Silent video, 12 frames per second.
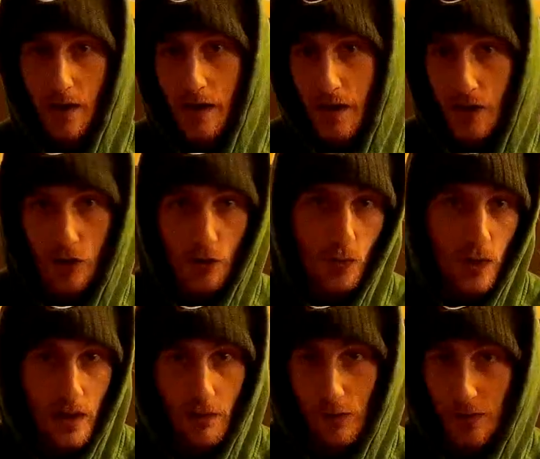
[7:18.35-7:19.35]
and do
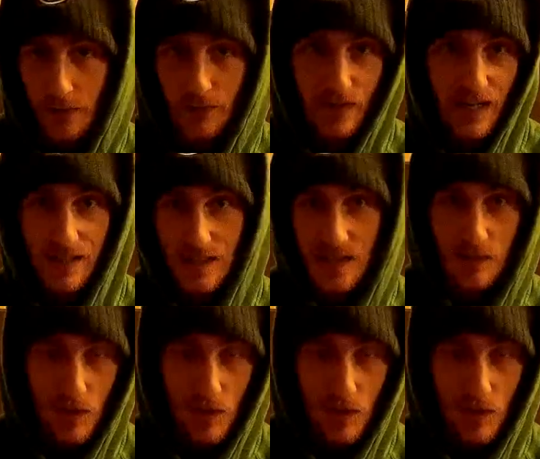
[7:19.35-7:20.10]
whatever, fancy them